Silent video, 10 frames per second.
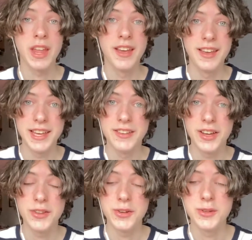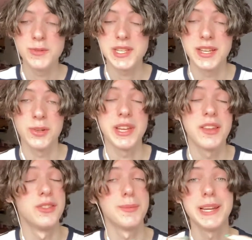In other news, I know that
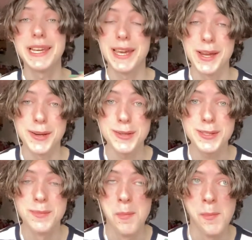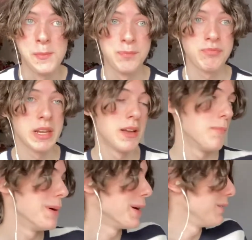nobody cares, but